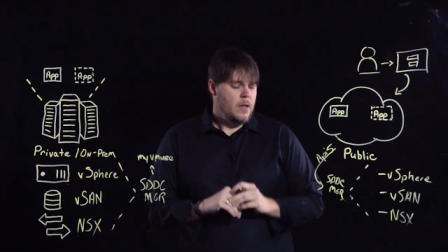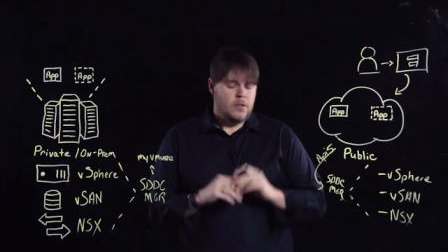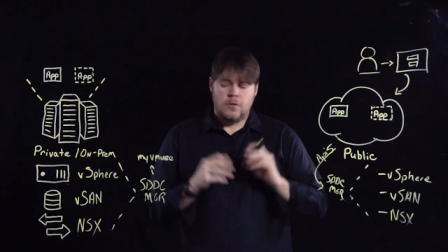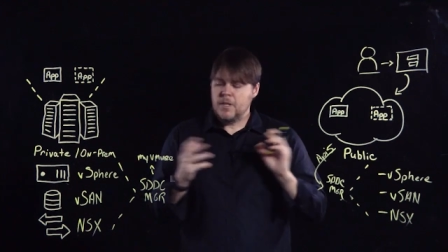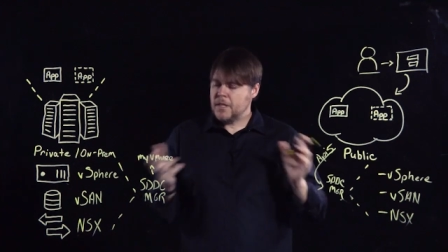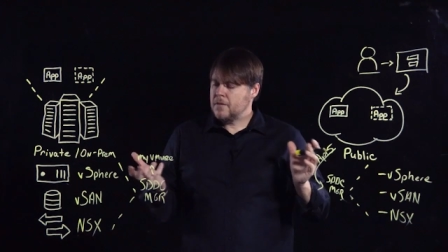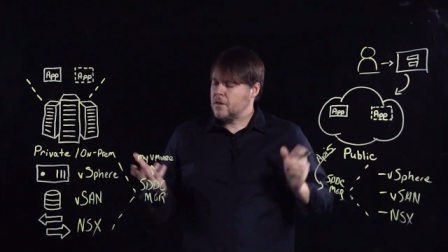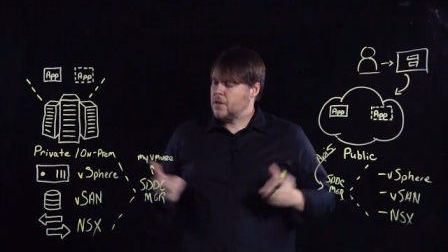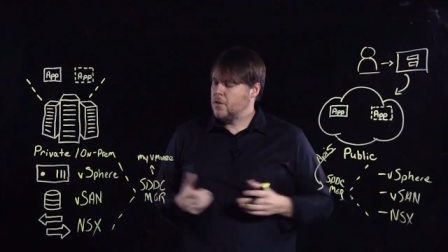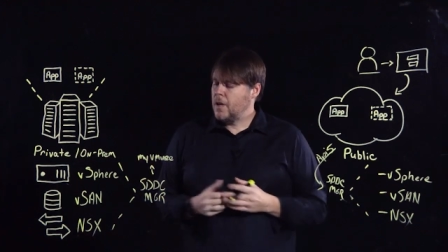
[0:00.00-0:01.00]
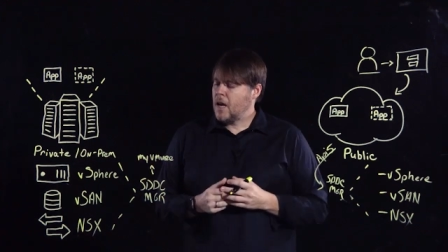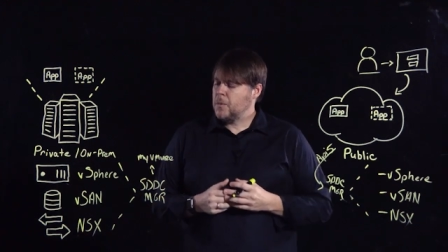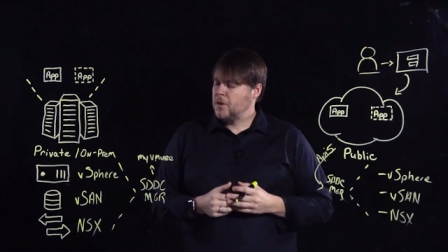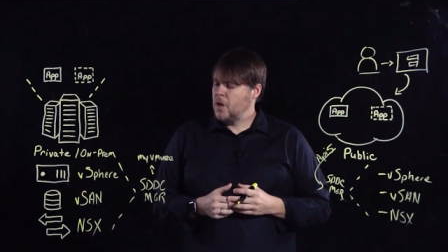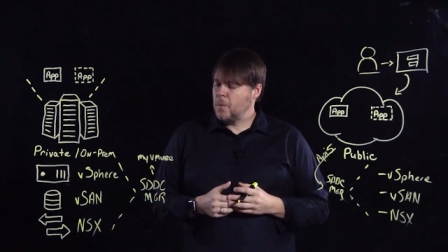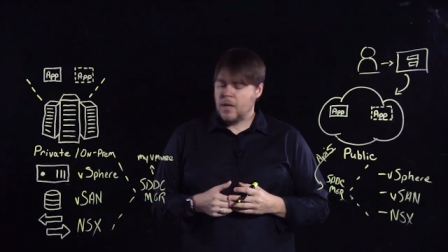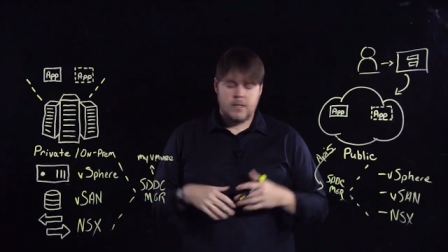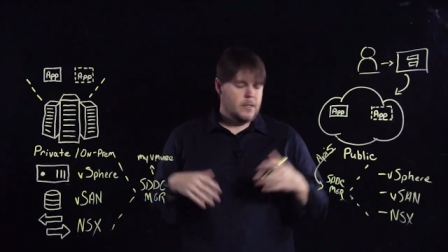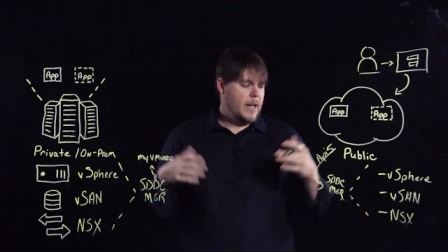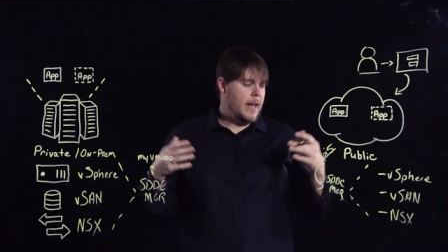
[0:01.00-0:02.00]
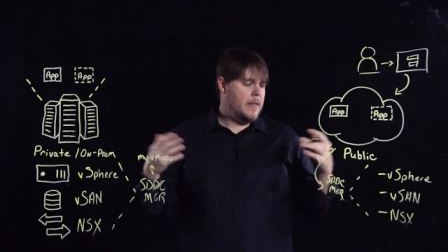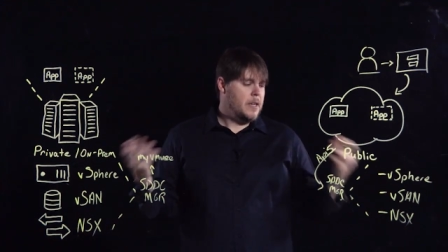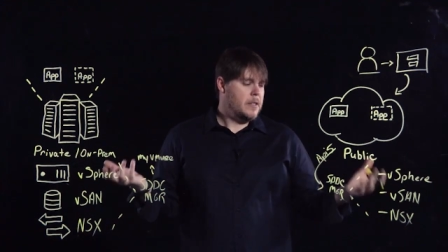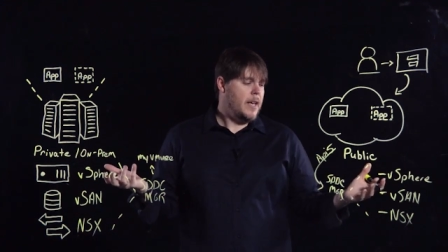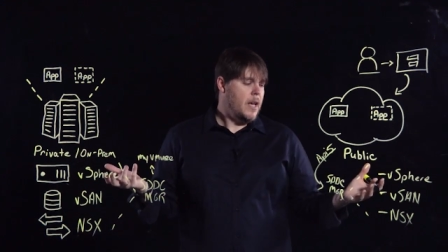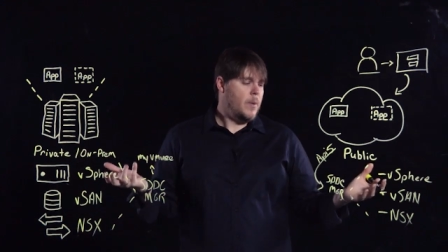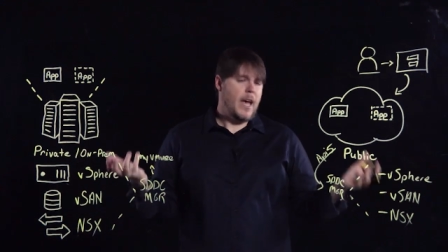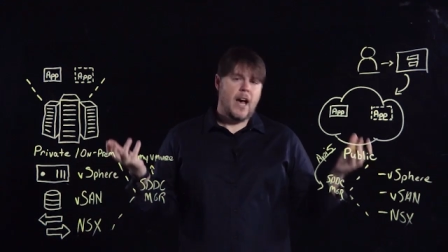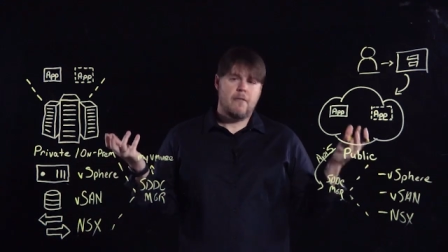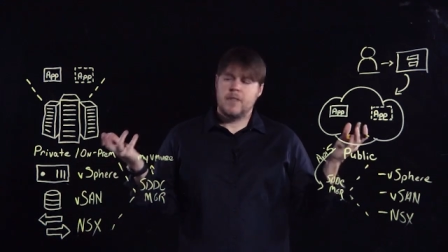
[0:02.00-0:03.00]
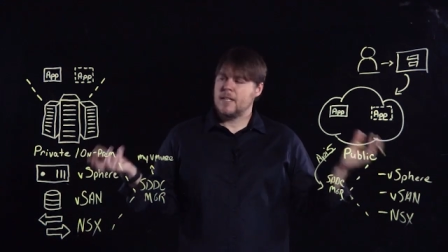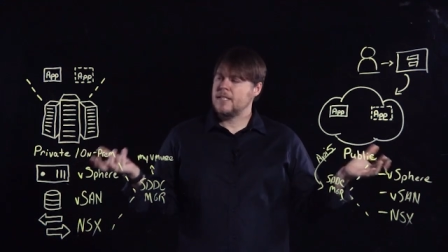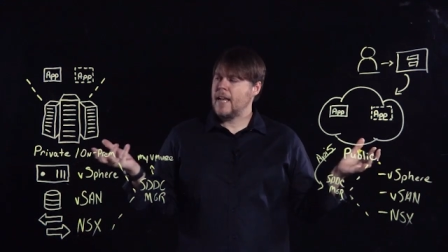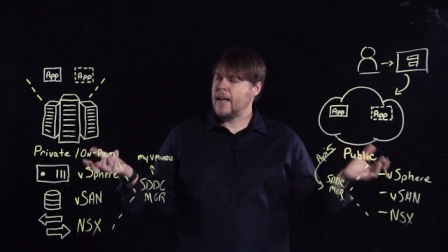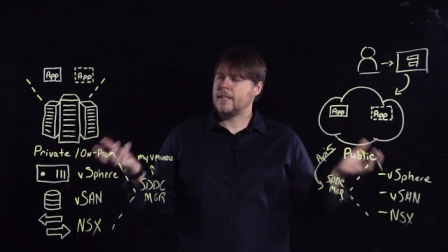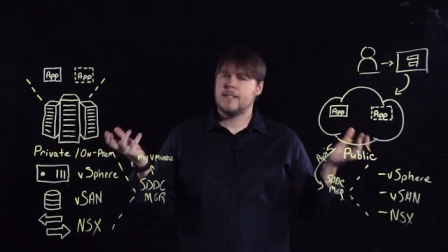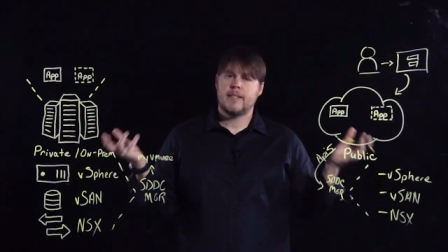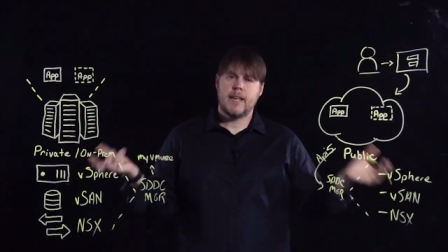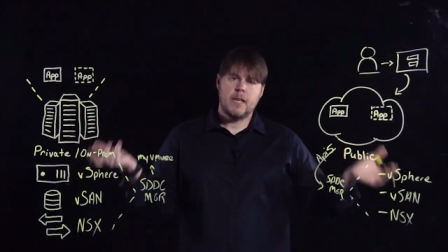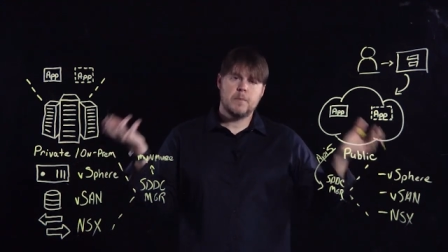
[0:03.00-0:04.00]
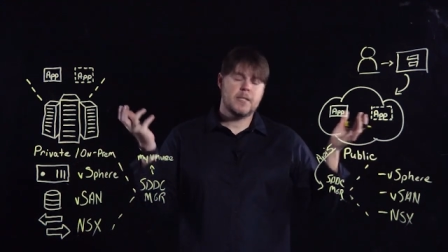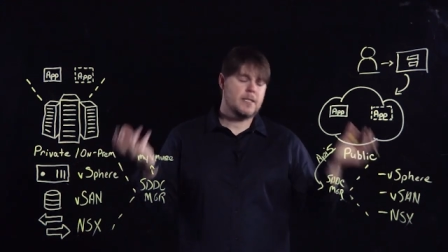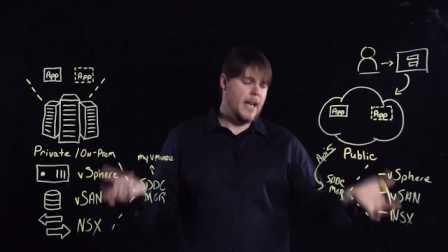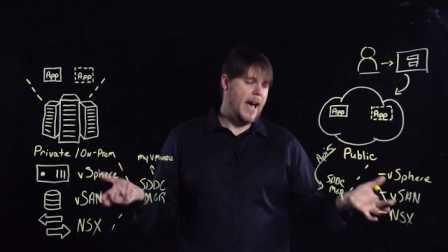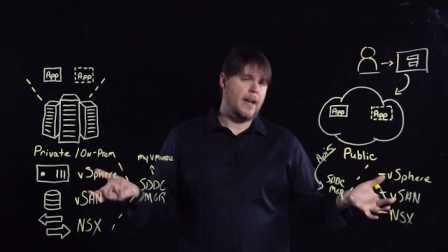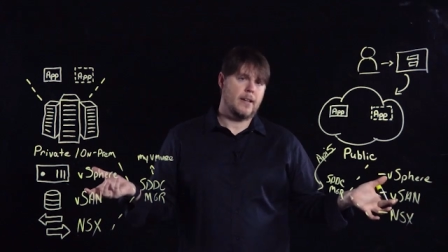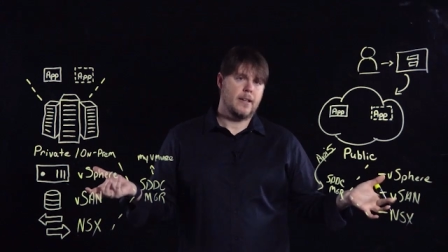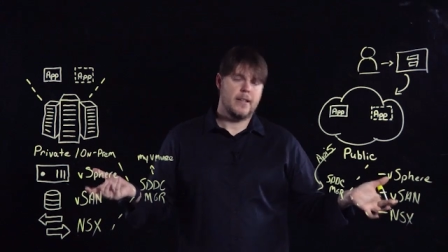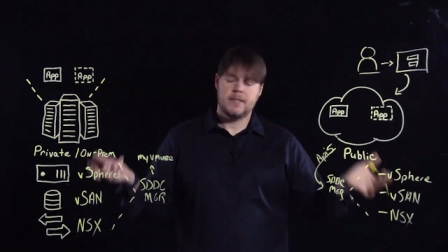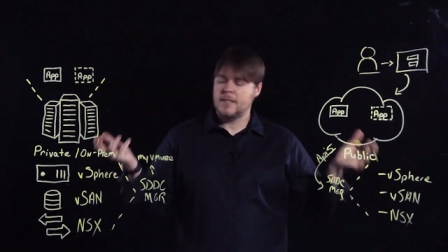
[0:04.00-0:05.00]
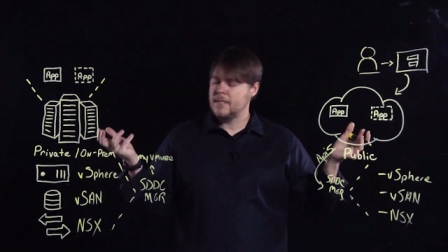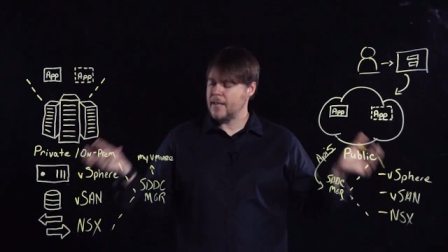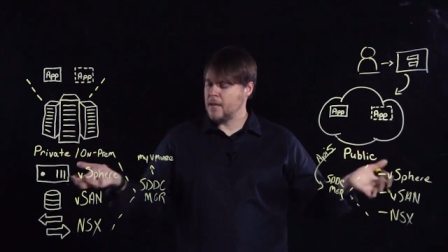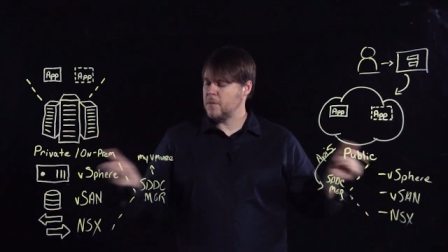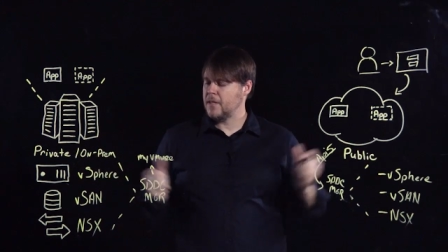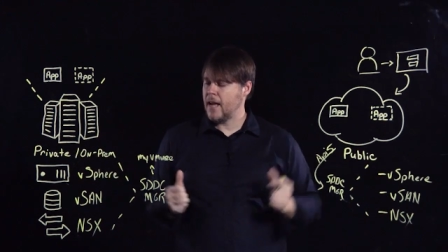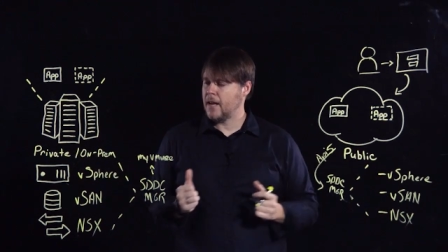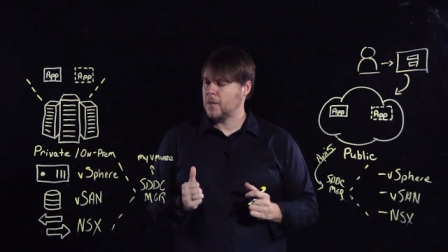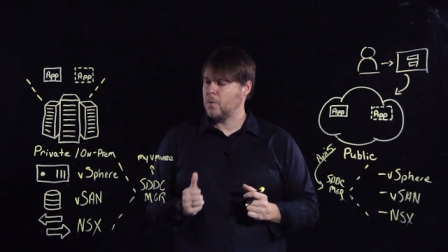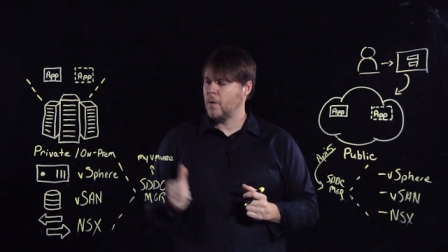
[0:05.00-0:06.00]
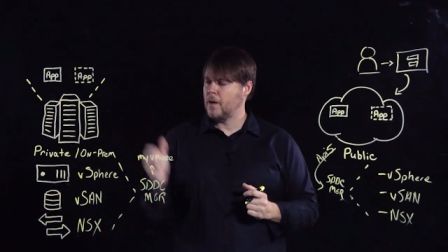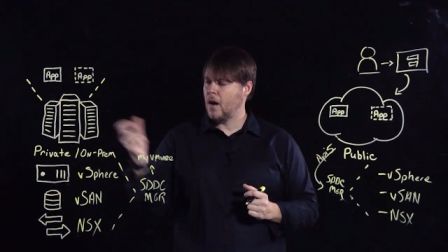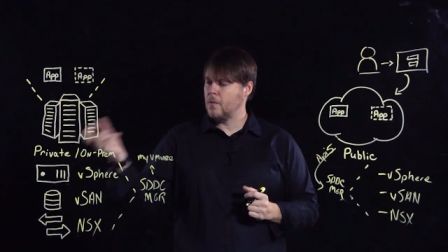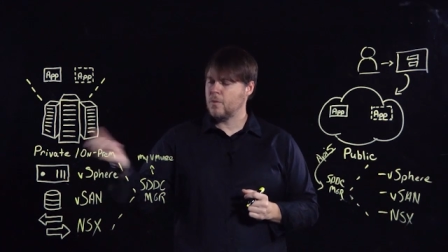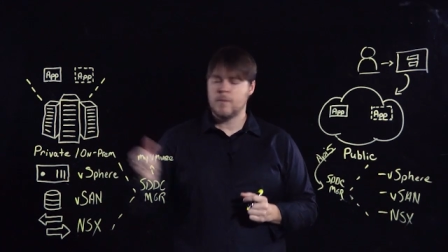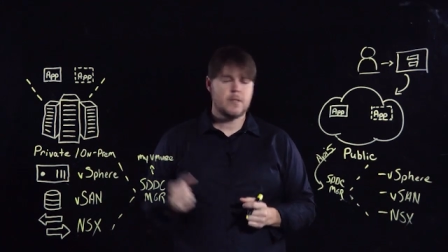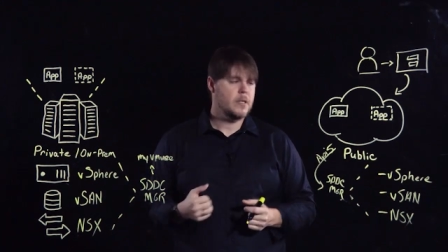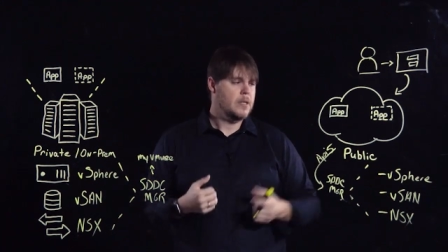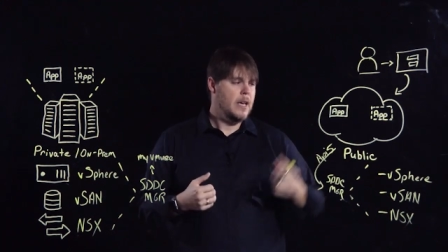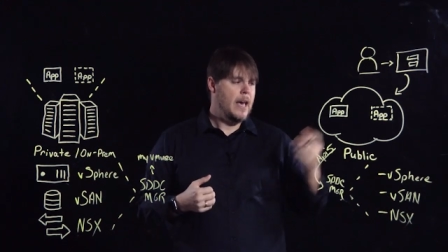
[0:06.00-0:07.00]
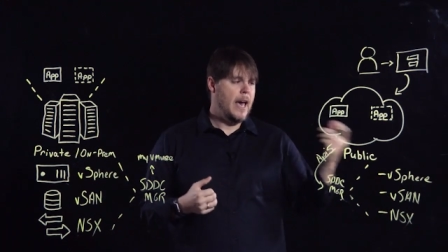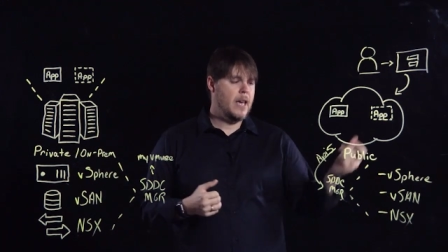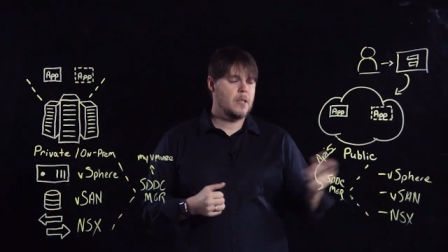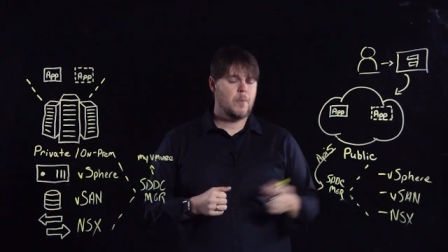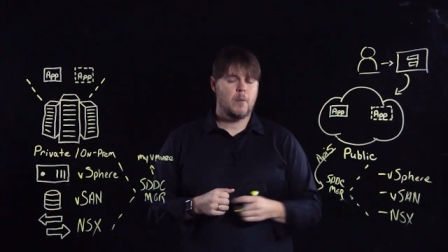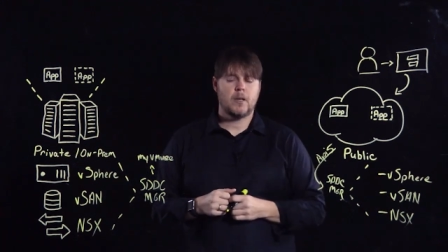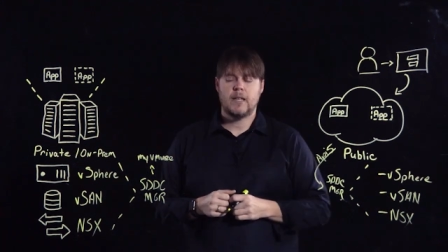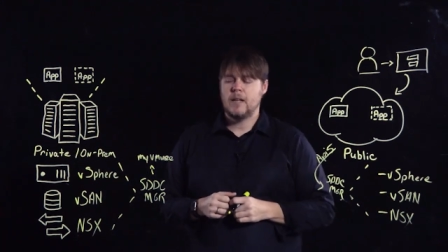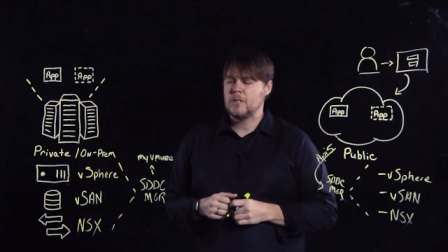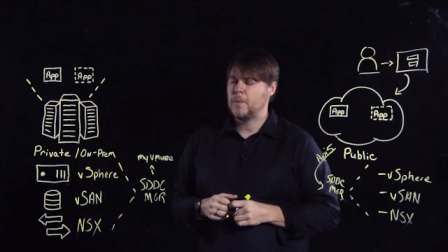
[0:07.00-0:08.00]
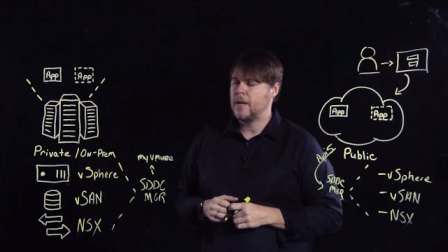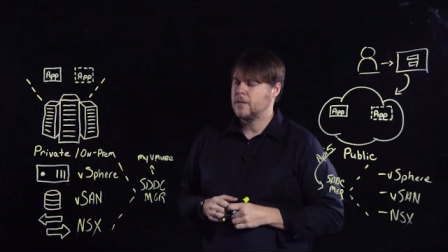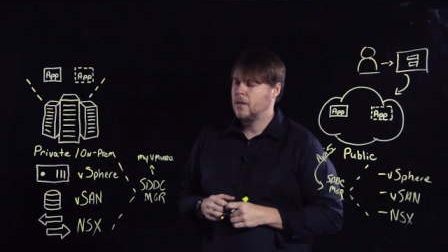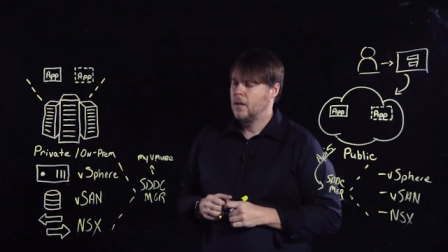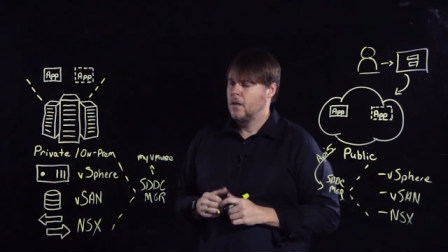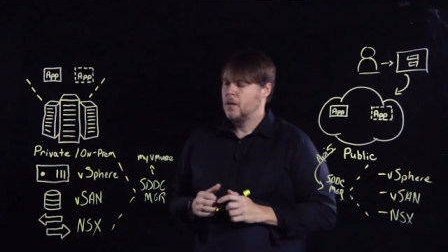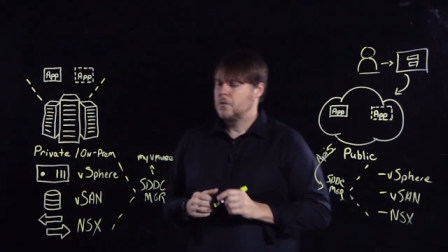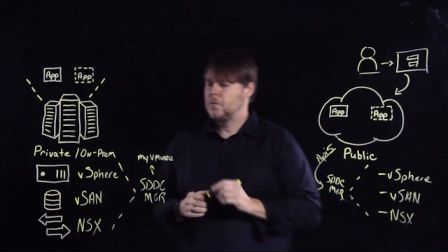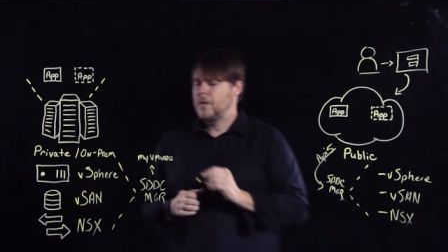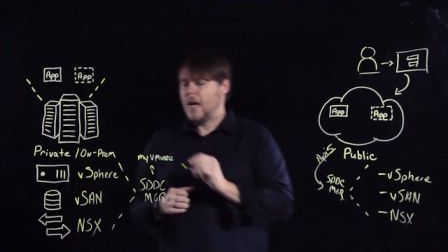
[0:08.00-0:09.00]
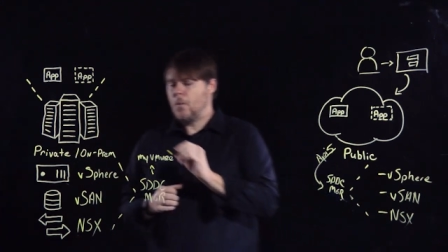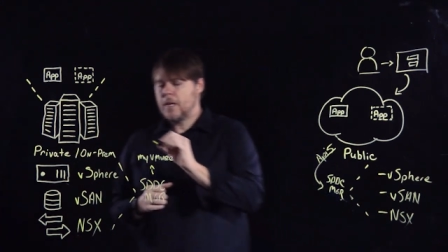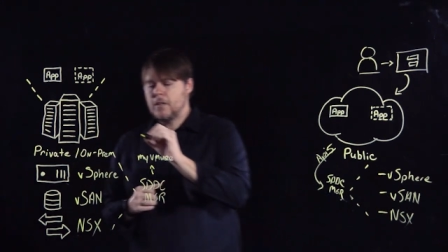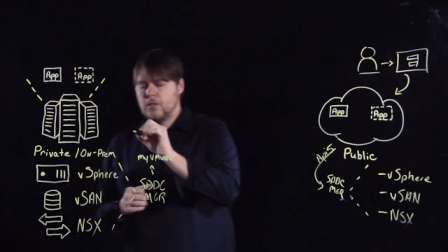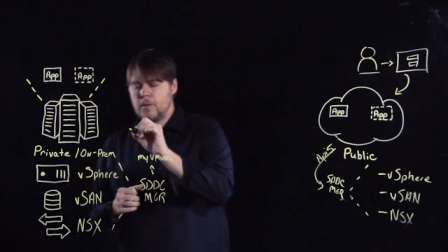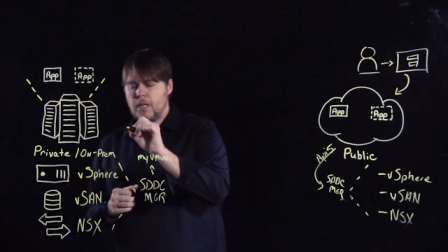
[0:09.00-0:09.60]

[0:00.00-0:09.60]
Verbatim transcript: So this gives us a unique opportunity because at the end of the day, we have the exact same stack. It's the same stack deployed on premises and in the public cloud space. So now we can do